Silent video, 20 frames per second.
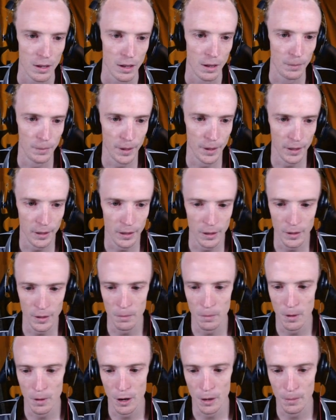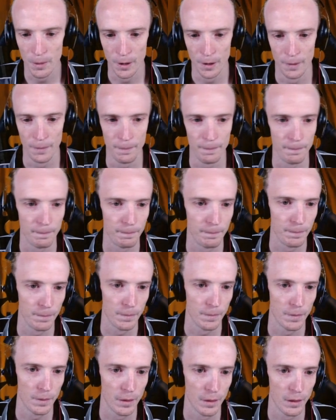I'm thinking at the moment,
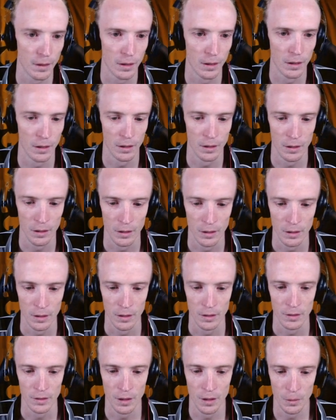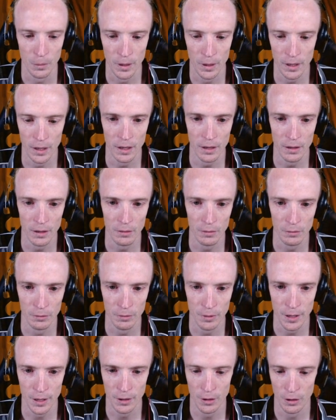that we get
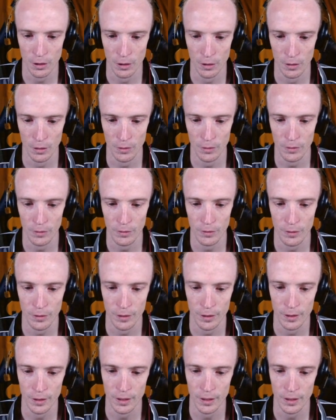rid of